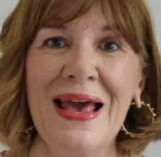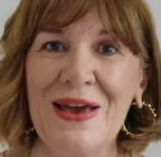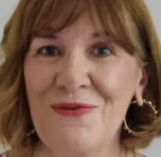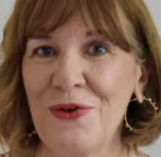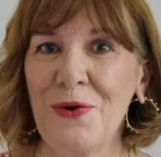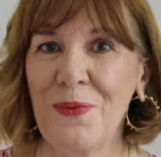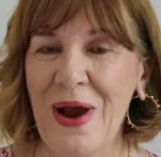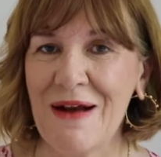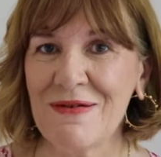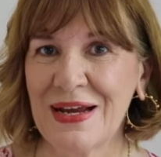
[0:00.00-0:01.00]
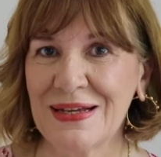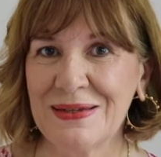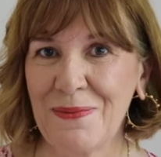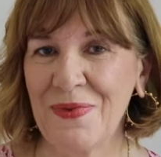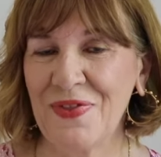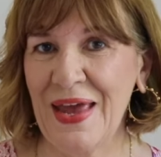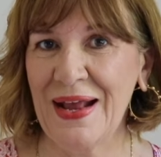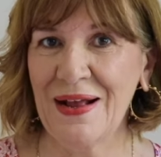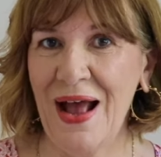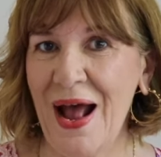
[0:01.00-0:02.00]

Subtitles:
if you're wearing something